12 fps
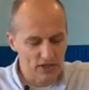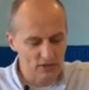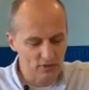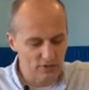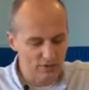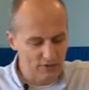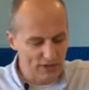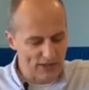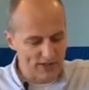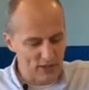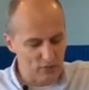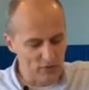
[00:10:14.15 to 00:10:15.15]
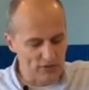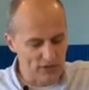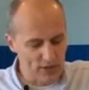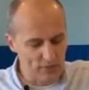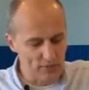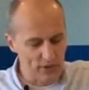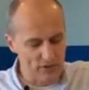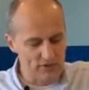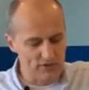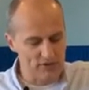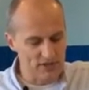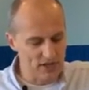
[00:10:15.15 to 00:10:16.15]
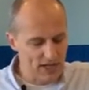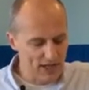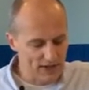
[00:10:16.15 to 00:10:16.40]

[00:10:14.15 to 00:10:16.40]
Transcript: to afflict them with their burdens,